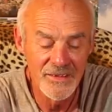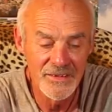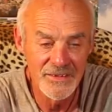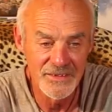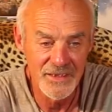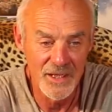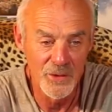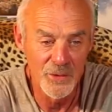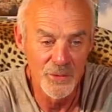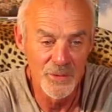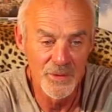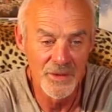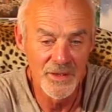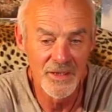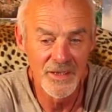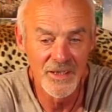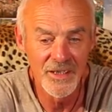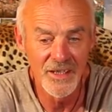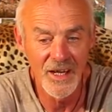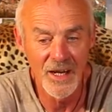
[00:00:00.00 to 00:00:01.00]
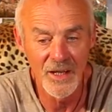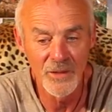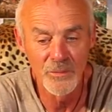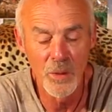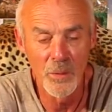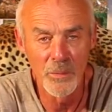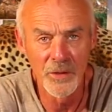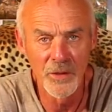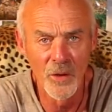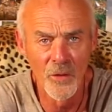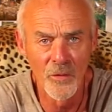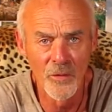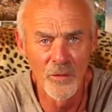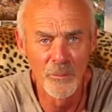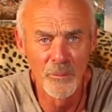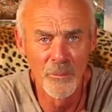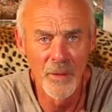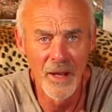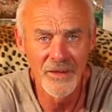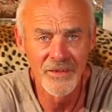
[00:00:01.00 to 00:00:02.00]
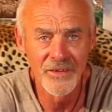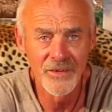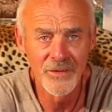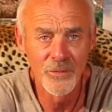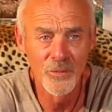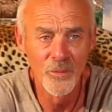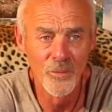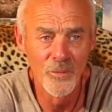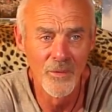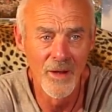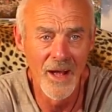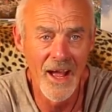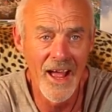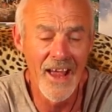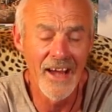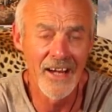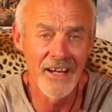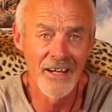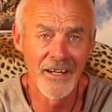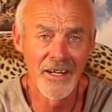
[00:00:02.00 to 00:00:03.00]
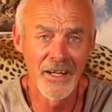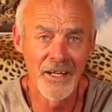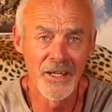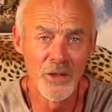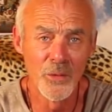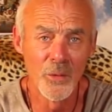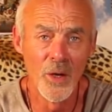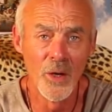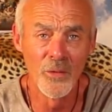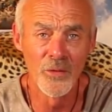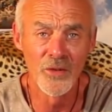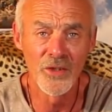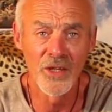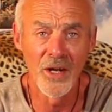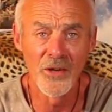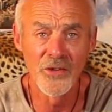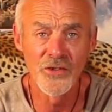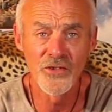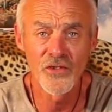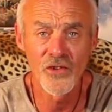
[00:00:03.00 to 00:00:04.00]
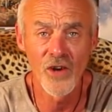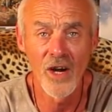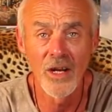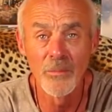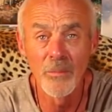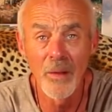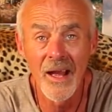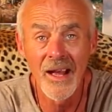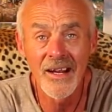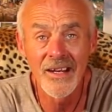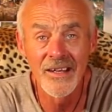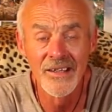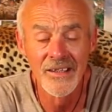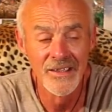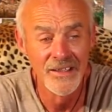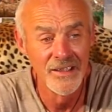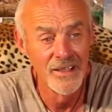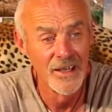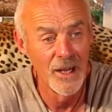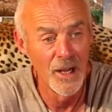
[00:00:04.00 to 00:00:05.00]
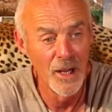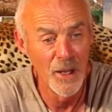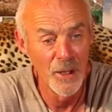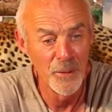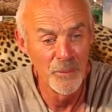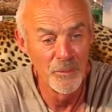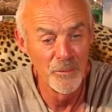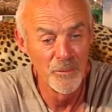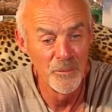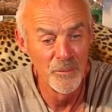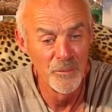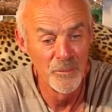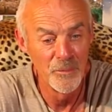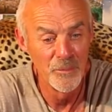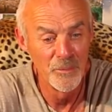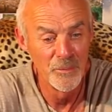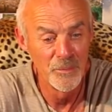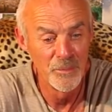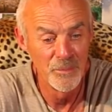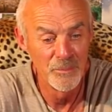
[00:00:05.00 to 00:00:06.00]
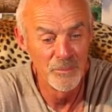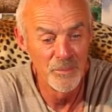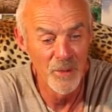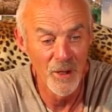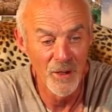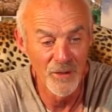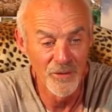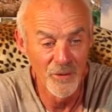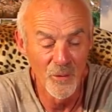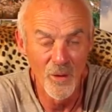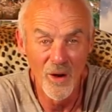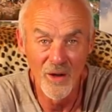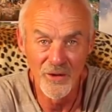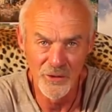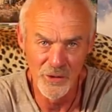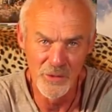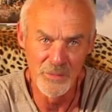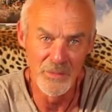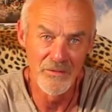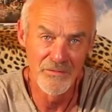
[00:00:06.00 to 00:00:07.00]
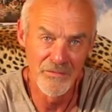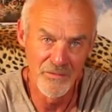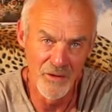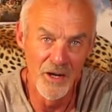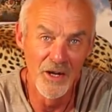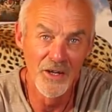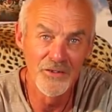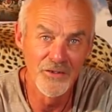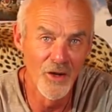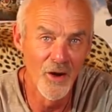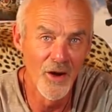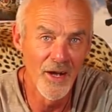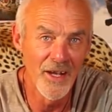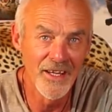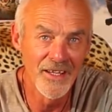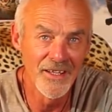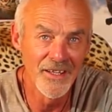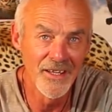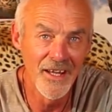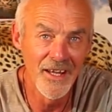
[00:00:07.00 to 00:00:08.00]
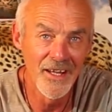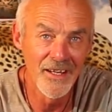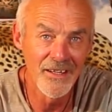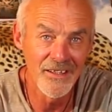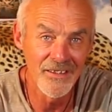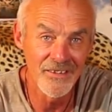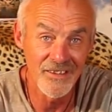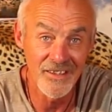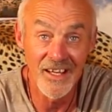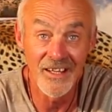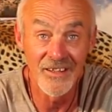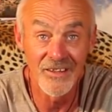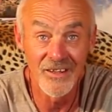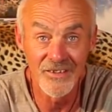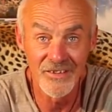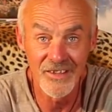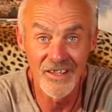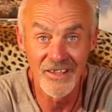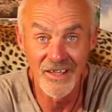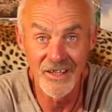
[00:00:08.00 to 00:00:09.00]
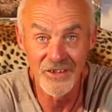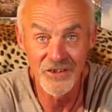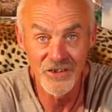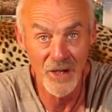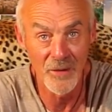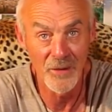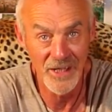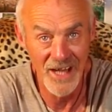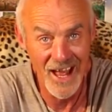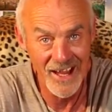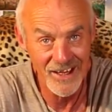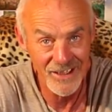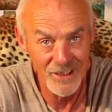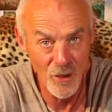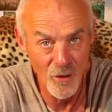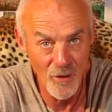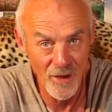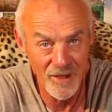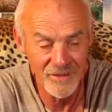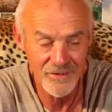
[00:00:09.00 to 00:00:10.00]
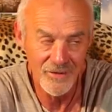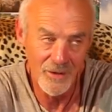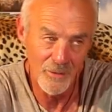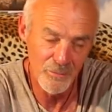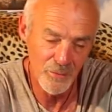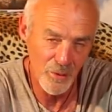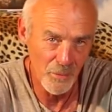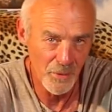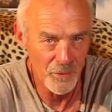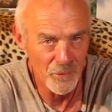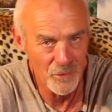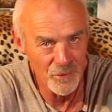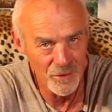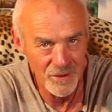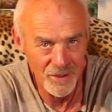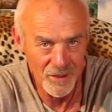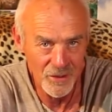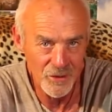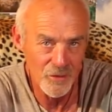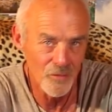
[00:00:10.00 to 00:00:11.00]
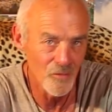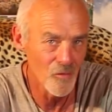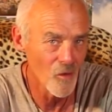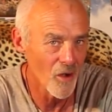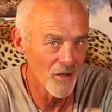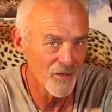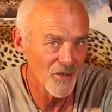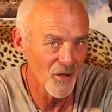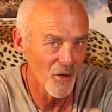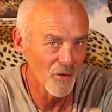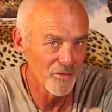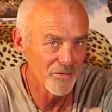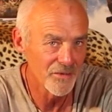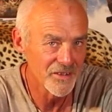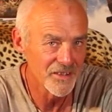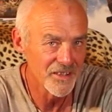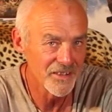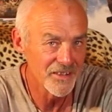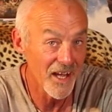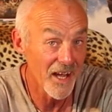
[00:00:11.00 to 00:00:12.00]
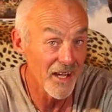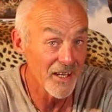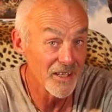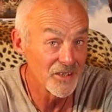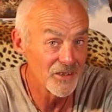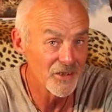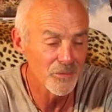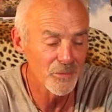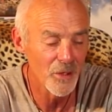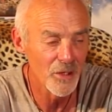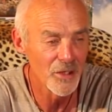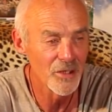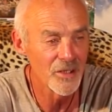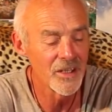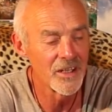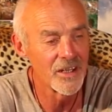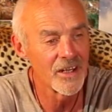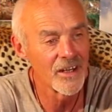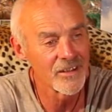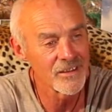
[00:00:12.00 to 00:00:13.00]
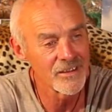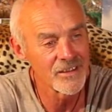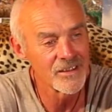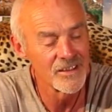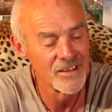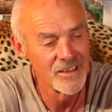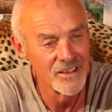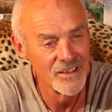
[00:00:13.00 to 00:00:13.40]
so yeah, it's probably not the best angling in the world to go straight back. But I thought I'd do my first night in there, because again, like I said, they're showing at night, so I couldn't write it off in the day just by looking at it.